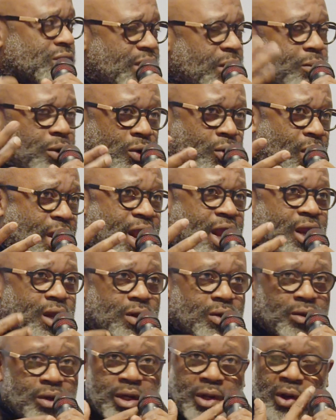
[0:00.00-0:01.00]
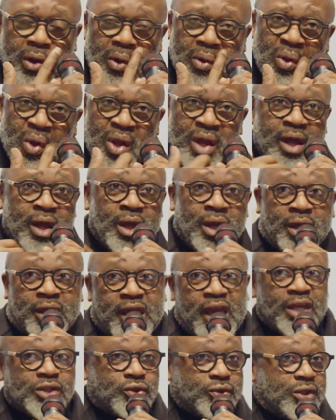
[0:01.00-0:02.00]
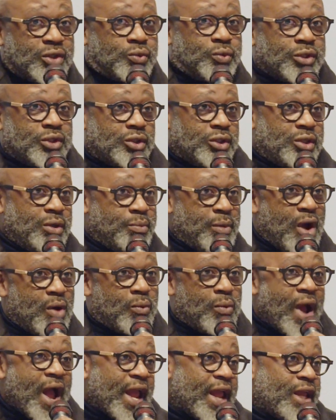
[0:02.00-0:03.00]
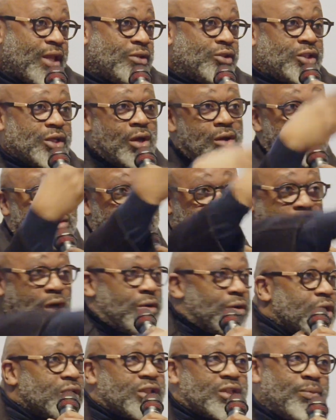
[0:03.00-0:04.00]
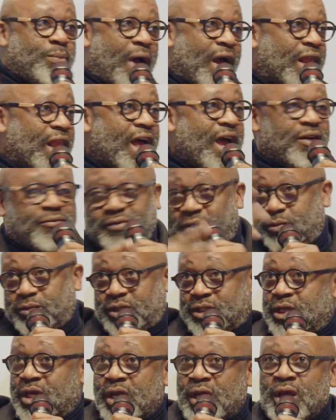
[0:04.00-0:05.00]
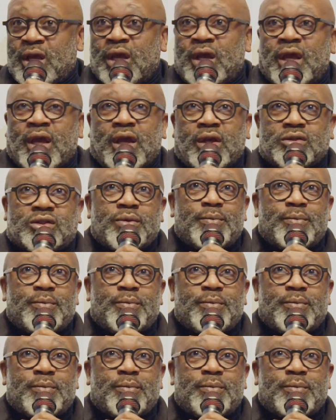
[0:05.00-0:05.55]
They were great, you know. Kentridge was to my right, Jonas to my left. It was